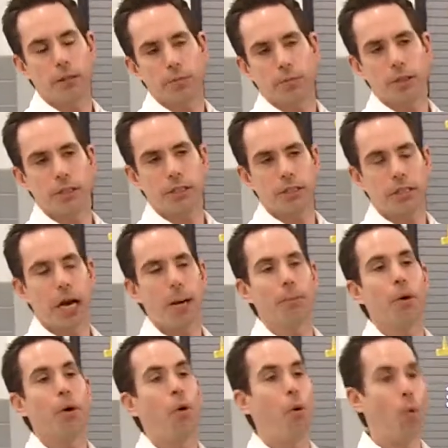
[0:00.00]
complete
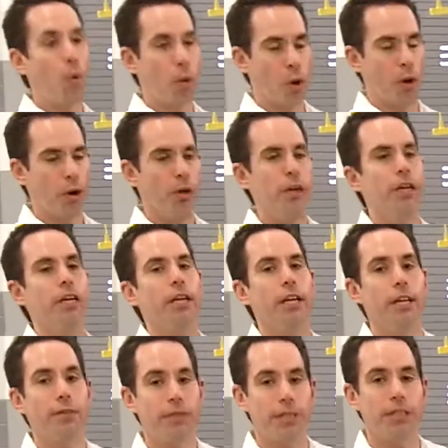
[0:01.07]
stop. Or
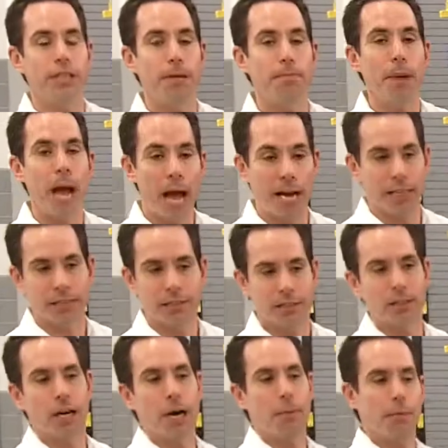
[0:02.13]
if it's a panic
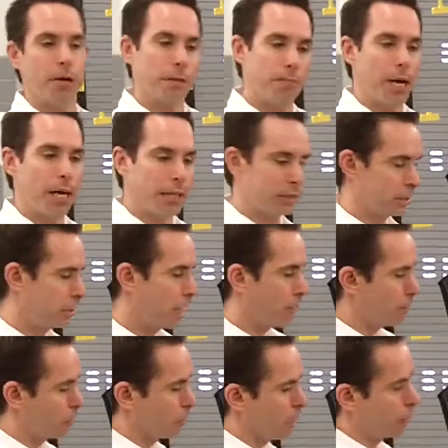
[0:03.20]
stop. And a panic
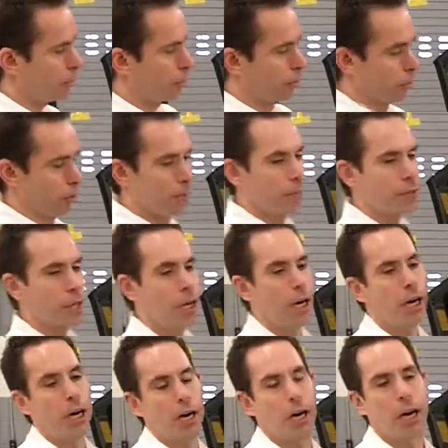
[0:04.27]
stop, you'll have full
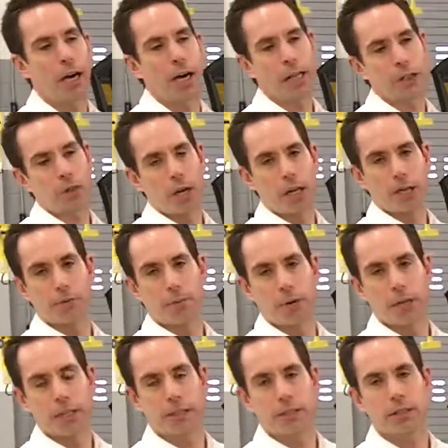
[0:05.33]
hydraulic
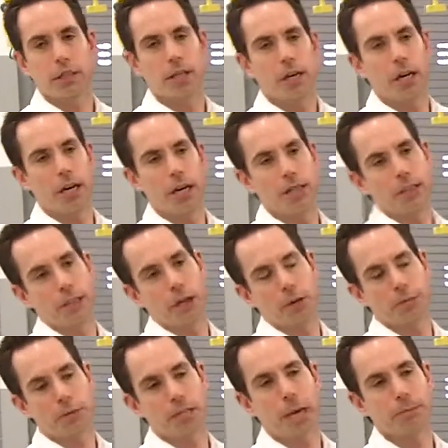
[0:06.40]
brakes to
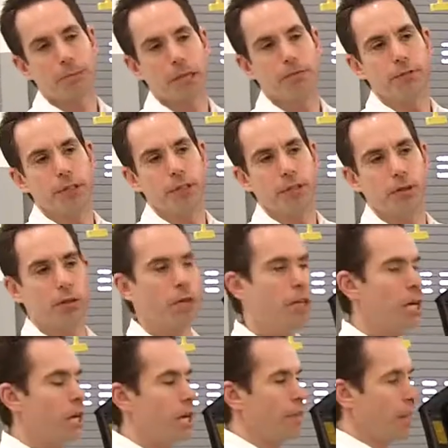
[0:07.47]
help stop that vehicle.
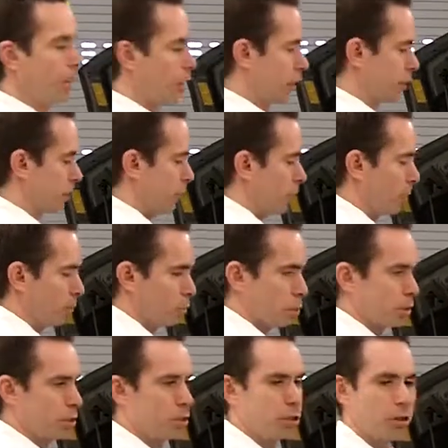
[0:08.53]
That also helps
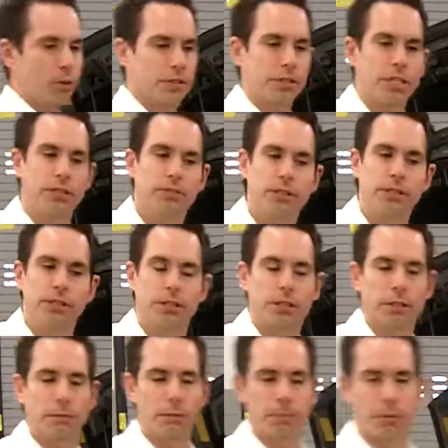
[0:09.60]
work the STAR safety
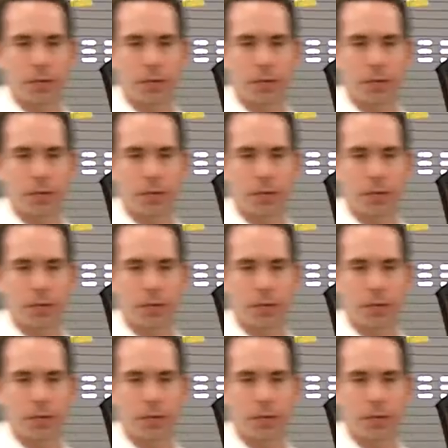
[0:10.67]
system, the